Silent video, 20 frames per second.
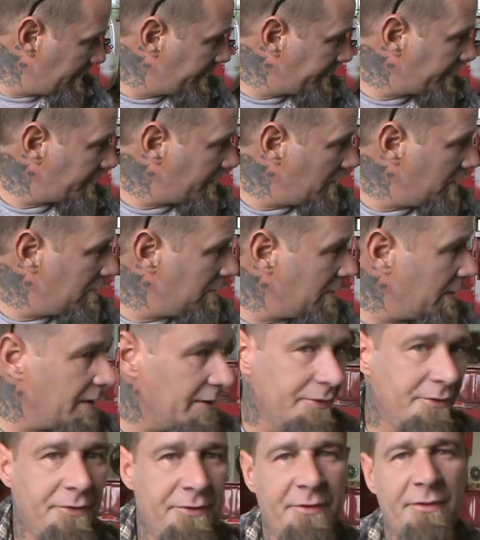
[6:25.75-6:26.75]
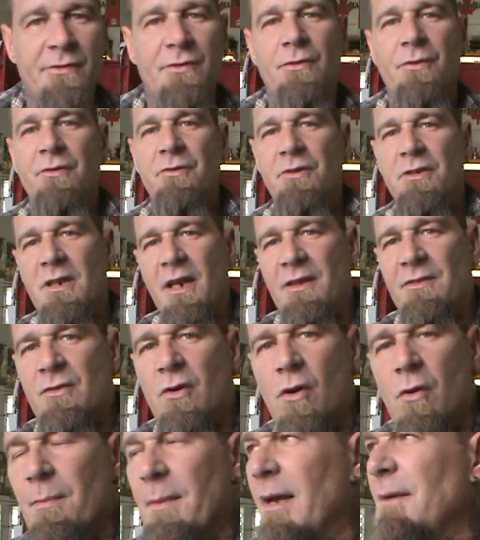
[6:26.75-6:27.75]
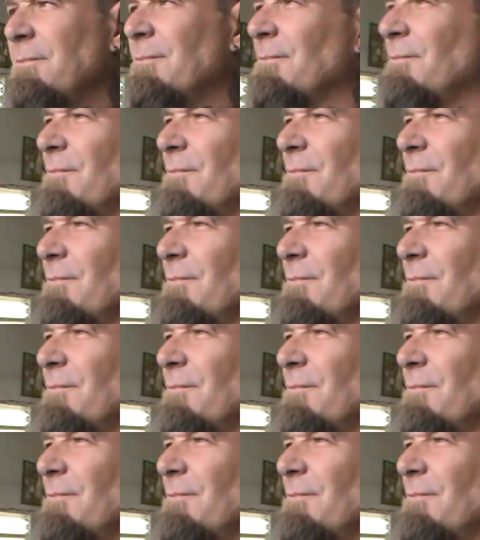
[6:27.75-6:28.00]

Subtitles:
So so there you go, man.